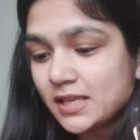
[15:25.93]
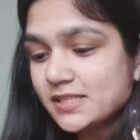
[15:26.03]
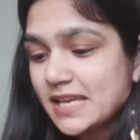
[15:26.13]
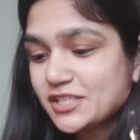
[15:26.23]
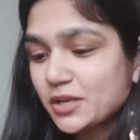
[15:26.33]

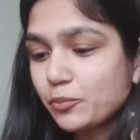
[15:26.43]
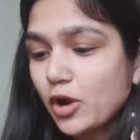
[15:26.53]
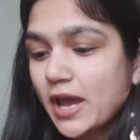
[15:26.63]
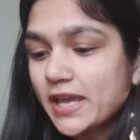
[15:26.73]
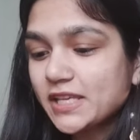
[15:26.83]
Setting
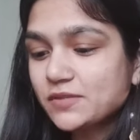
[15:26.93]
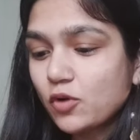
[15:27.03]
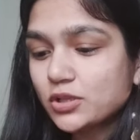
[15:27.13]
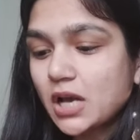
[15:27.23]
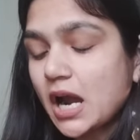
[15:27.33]
price
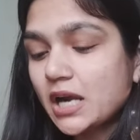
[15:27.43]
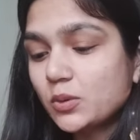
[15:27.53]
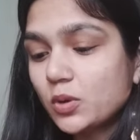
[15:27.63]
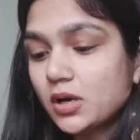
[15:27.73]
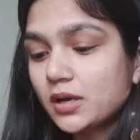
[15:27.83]
for the
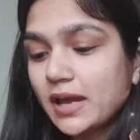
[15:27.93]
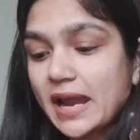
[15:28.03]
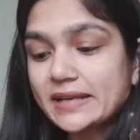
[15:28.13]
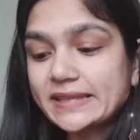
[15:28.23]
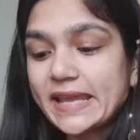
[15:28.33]
artwork
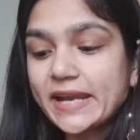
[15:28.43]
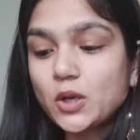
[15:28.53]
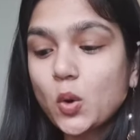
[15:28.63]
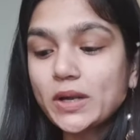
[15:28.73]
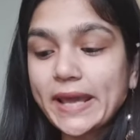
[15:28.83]
and they
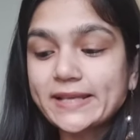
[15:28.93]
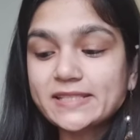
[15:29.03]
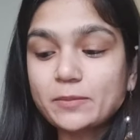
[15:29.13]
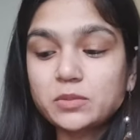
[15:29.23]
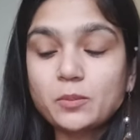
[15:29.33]
don't
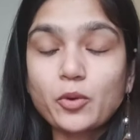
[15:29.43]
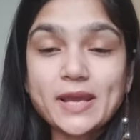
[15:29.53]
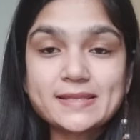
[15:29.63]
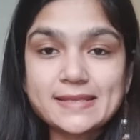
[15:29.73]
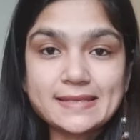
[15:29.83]
accept the
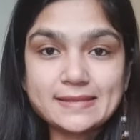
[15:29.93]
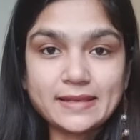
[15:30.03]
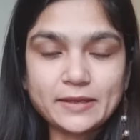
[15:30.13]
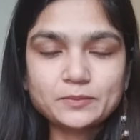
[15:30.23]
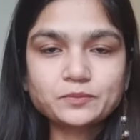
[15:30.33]
price
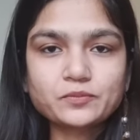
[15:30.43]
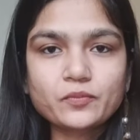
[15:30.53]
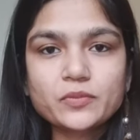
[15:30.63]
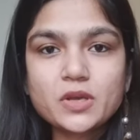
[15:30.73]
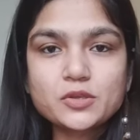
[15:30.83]
easily.
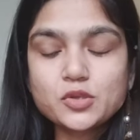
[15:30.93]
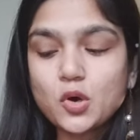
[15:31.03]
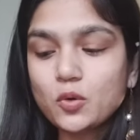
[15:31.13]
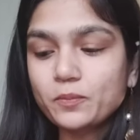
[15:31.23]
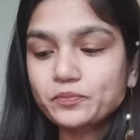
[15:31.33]

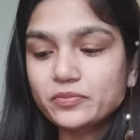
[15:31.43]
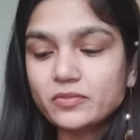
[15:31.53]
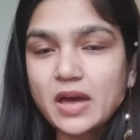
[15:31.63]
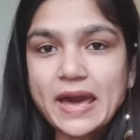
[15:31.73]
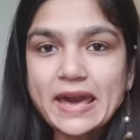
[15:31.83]
So,
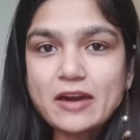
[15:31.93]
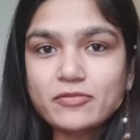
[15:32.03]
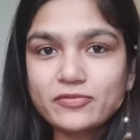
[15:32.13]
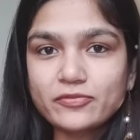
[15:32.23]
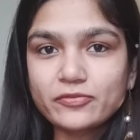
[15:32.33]
I
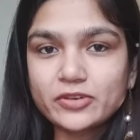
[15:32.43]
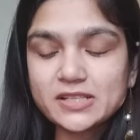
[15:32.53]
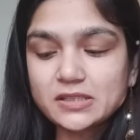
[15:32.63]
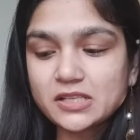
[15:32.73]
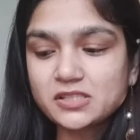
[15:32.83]
have
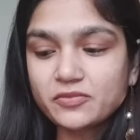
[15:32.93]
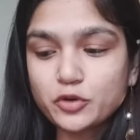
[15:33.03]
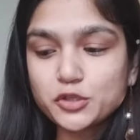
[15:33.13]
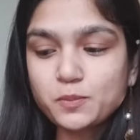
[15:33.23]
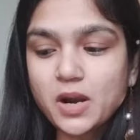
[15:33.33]
discussed the
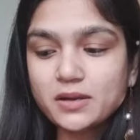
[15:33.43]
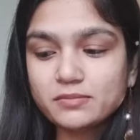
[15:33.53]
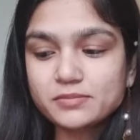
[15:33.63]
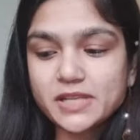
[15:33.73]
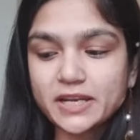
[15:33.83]
first
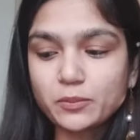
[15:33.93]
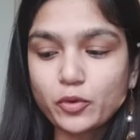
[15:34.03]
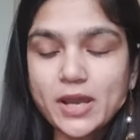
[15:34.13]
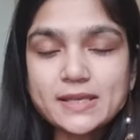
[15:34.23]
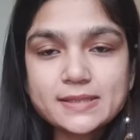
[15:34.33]
part, setting
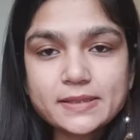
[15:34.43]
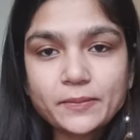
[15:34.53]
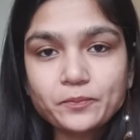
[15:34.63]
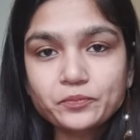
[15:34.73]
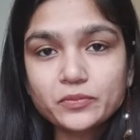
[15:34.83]
price.
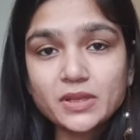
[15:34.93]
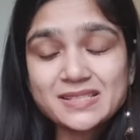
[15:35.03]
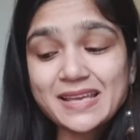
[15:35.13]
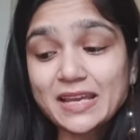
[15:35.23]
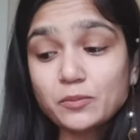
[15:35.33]

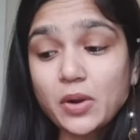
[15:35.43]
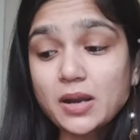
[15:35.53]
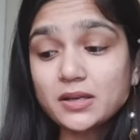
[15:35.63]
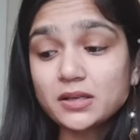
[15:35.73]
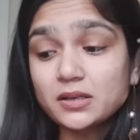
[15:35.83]
Second
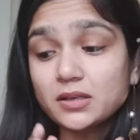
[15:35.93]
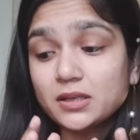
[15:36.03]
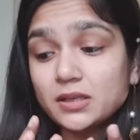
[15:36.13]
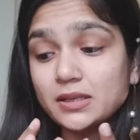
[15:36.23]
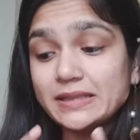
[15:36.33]
part,
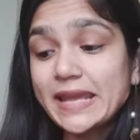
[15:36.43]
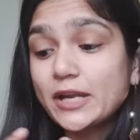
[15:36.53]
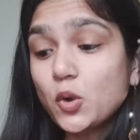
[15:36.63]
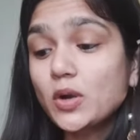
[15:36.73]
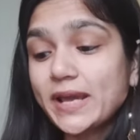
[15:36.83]

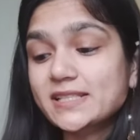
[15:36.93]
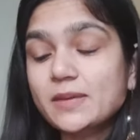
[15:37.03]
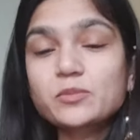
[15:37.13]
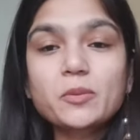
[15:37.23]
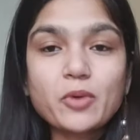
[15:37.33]
they don't
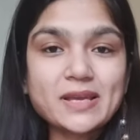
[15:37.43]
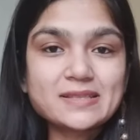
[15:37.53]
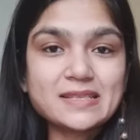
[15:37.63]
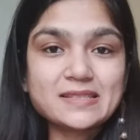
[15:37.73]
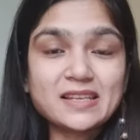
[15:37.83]
accept the
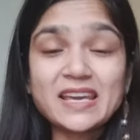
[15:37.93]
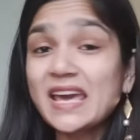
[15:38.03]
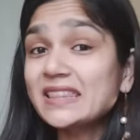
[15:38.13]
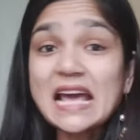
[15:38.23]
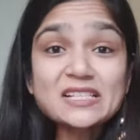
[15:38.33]
price easily.
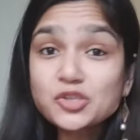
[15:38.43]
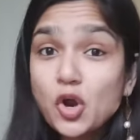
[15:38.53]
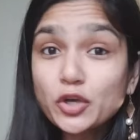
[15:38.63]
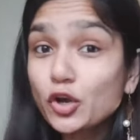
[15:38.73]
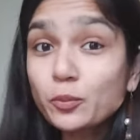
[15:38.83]
And that's
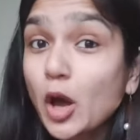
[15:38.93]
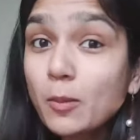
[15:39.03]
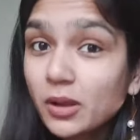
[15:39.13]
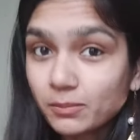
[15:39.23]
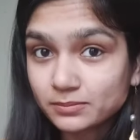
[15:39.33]
not your
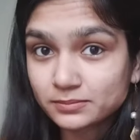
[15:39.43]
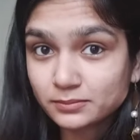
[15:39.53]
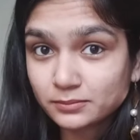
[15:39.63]
problem.